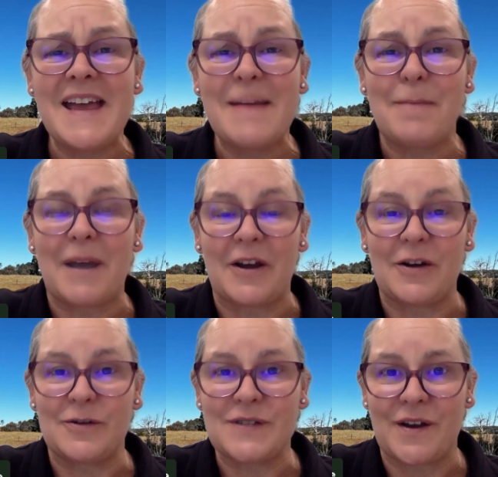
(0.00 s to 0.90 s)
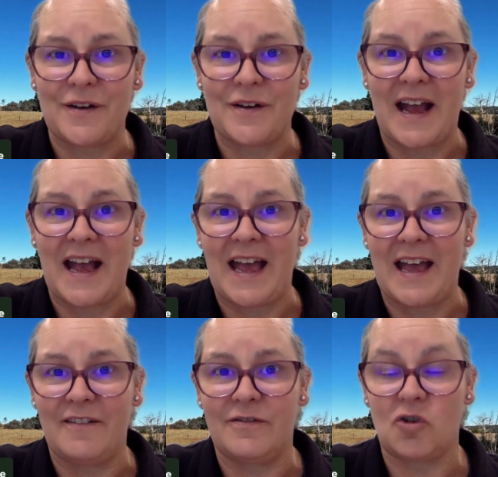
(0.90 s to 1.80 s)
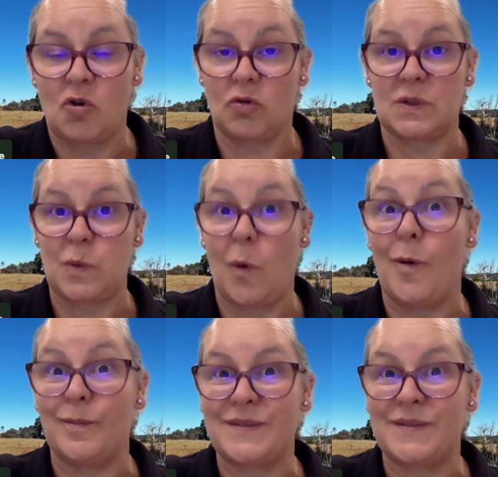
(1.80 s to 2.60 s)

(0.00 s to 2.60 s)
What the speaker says: But I also have caught swarms.